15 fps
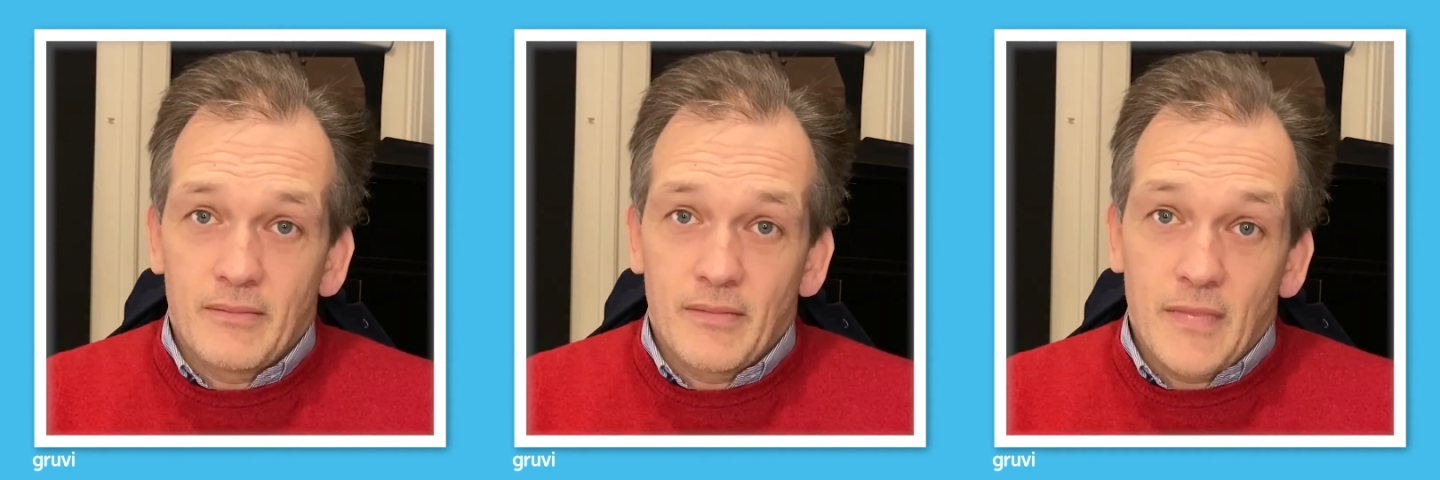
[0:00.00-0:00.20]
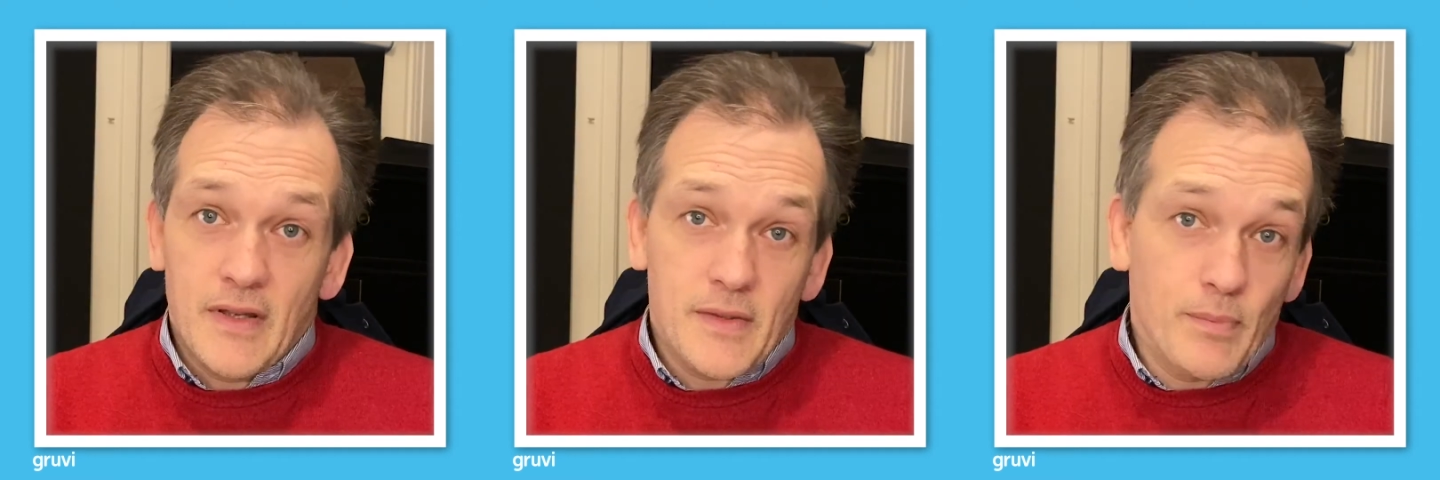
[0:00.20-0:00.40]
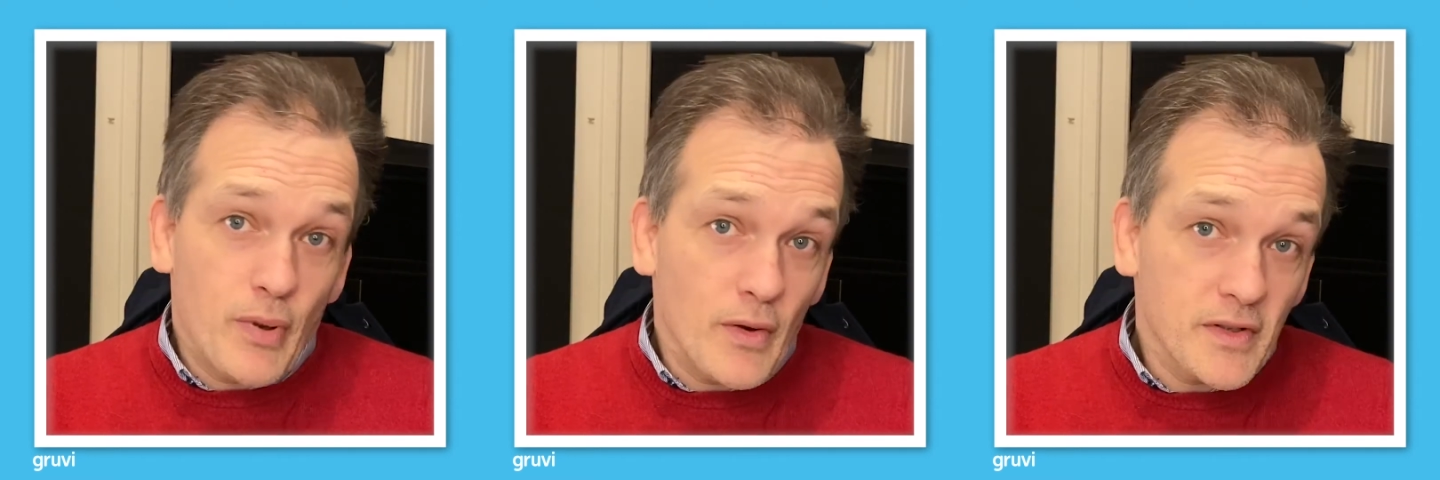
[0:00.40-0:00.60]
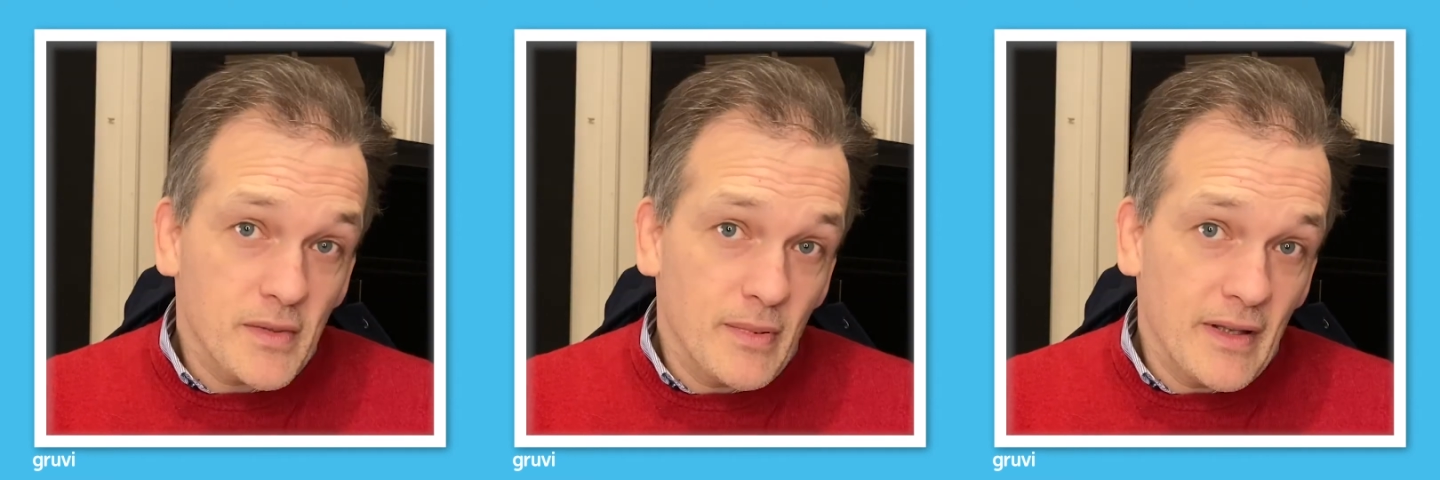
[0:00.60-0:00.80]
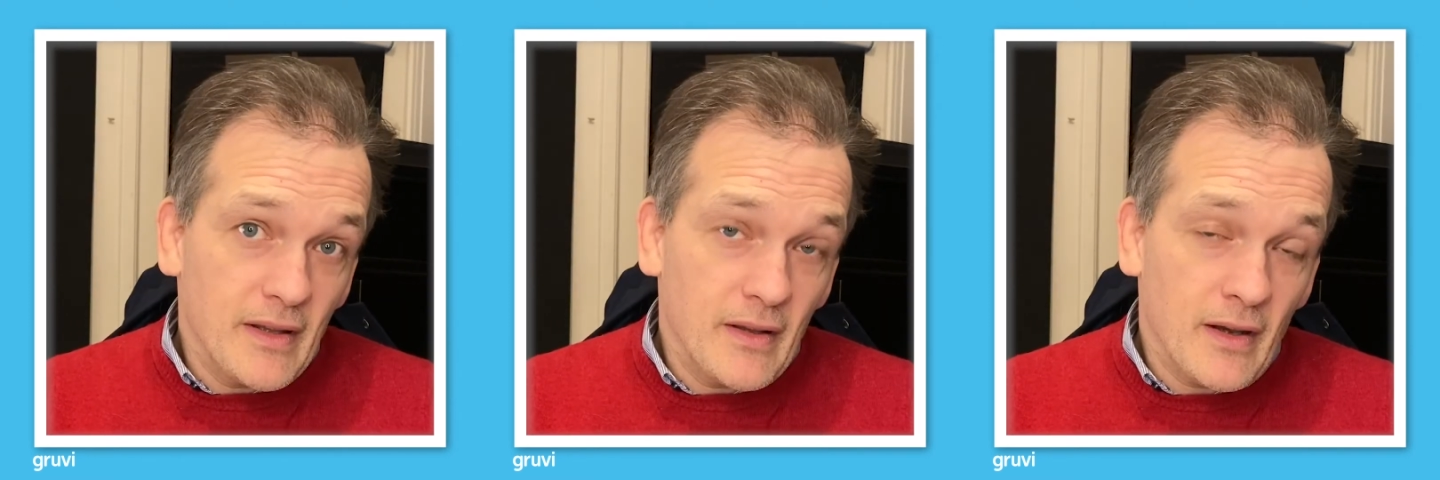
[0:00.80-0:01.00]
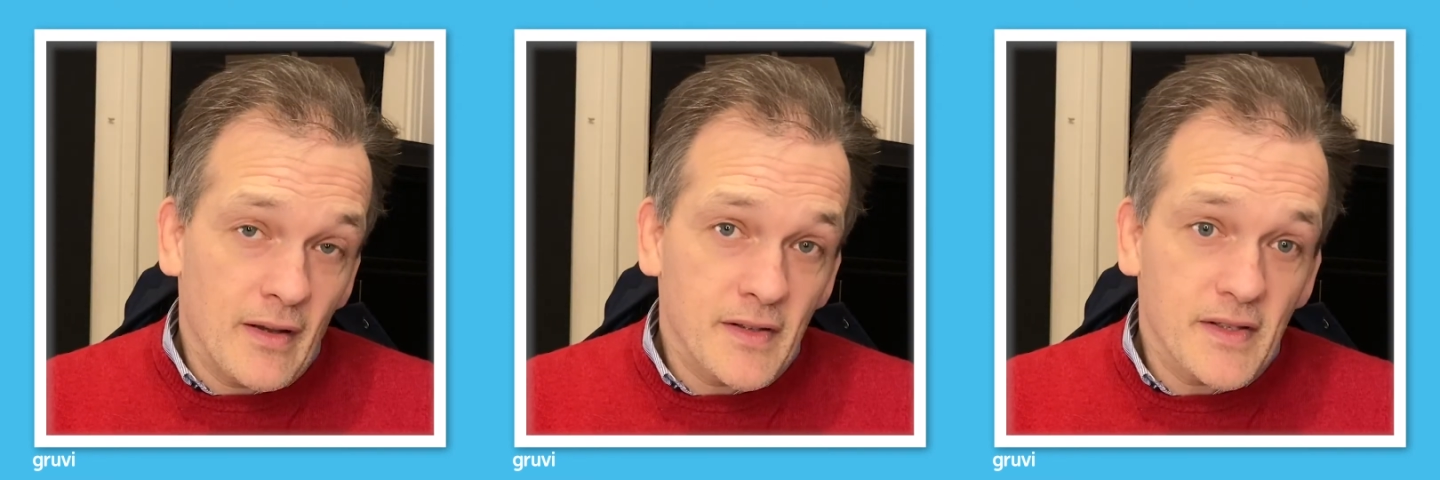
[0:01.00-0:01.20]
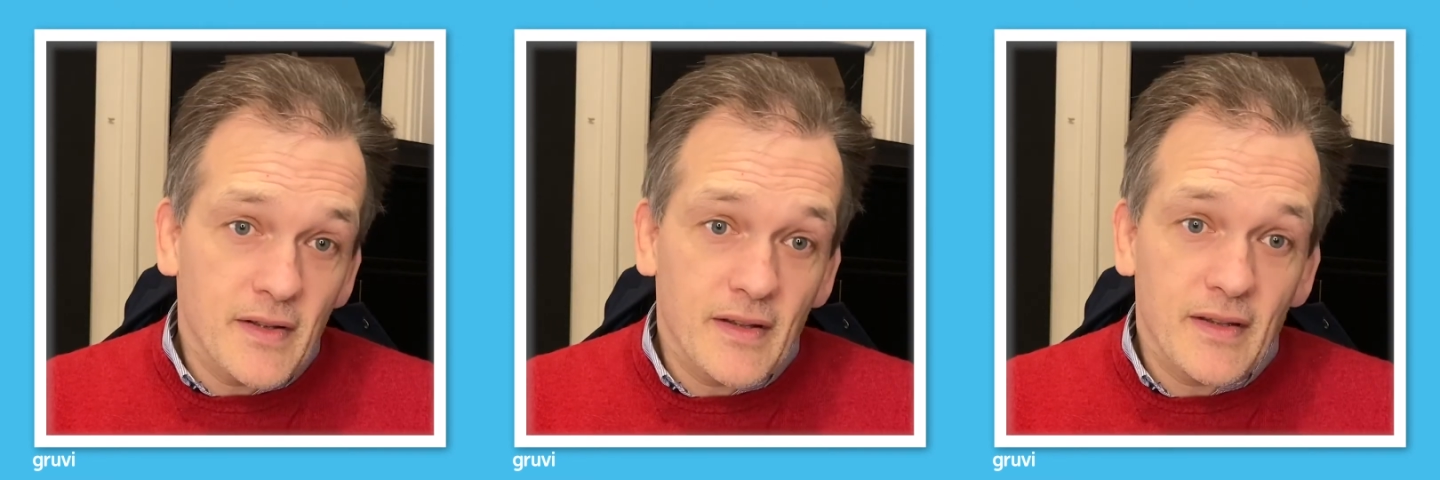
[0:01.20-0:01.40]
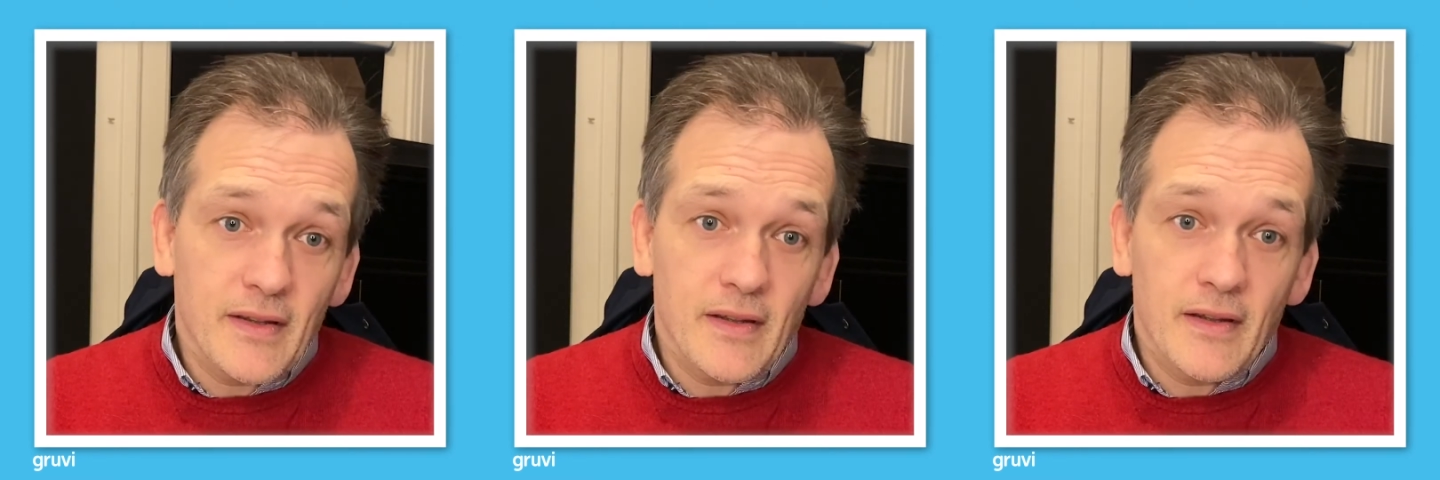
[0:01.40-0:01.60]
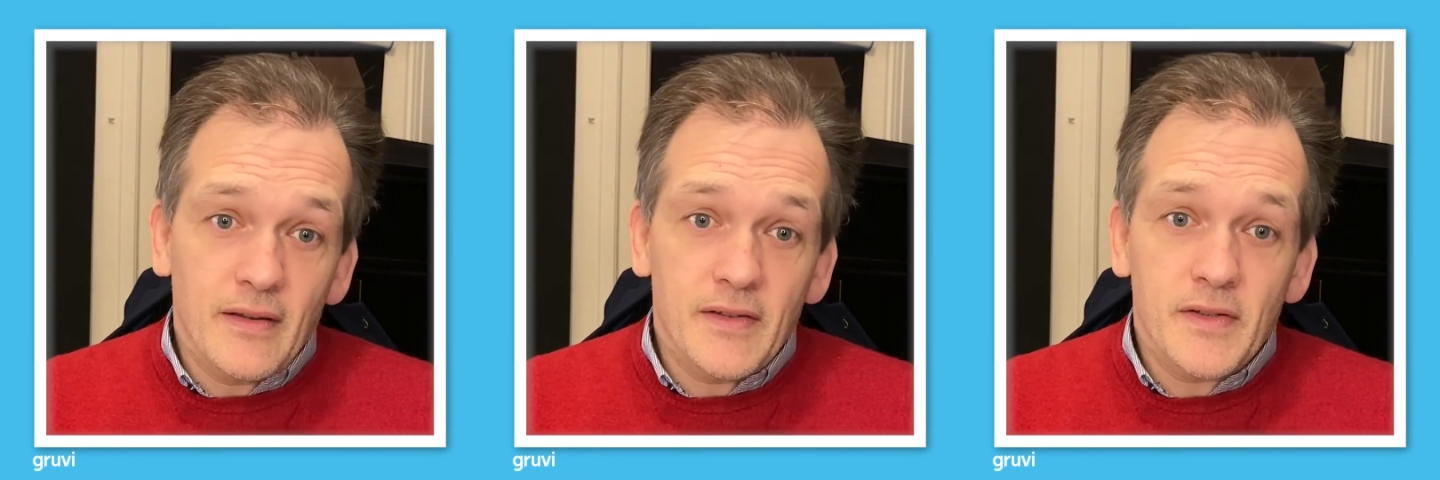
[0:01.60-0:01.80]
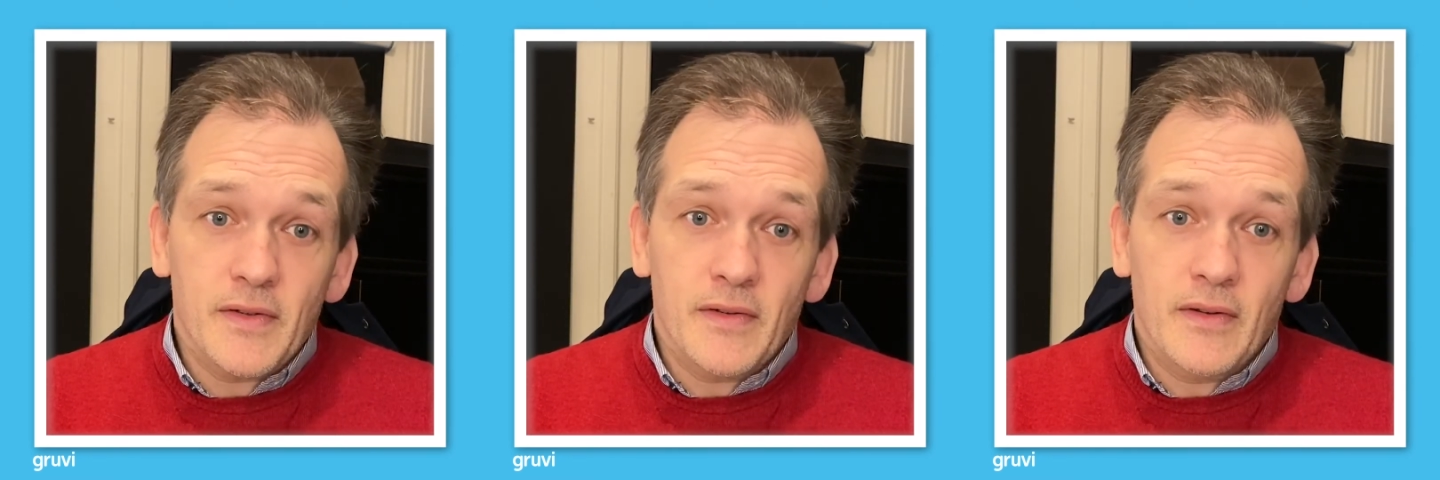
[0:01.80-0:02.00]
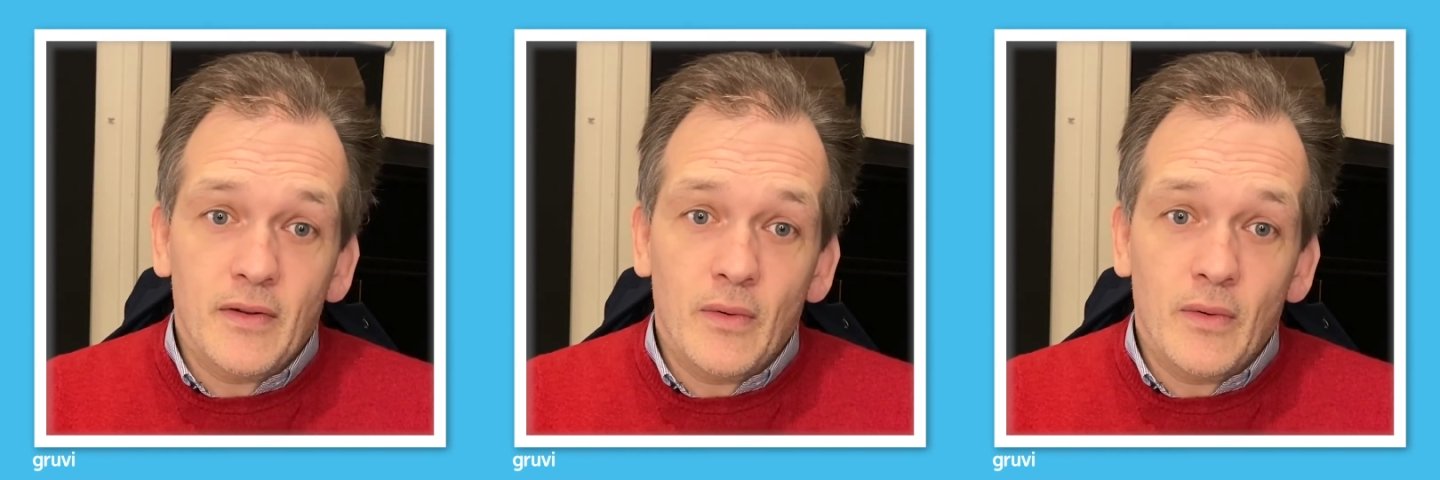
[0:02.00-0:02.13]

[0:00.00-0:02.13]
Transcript: There's possibly the answer that